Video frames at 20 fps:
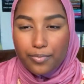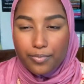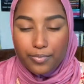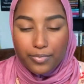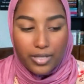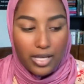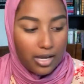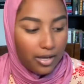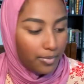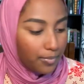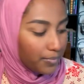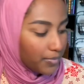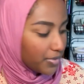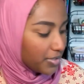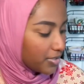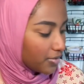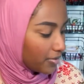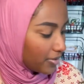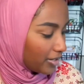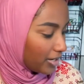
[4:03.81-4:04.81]
Yeah.
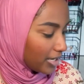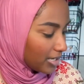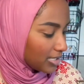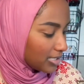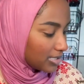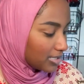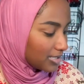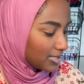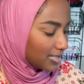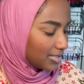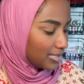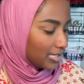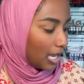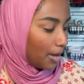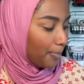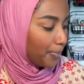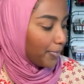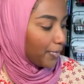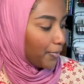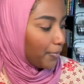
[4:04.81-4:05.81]
So the next
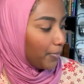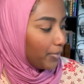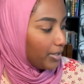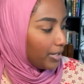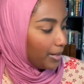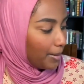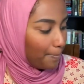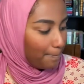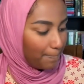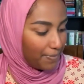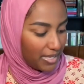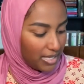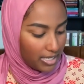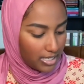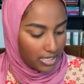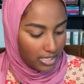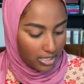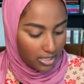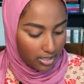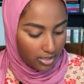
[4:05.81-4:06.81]
step would
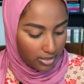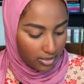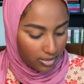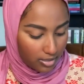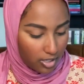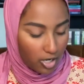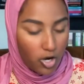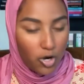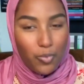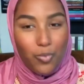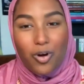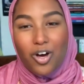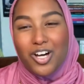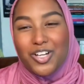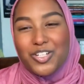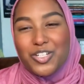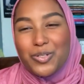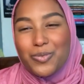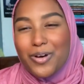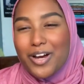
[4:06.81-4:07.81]
be, oh,
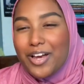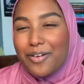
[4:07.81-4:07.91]
contour.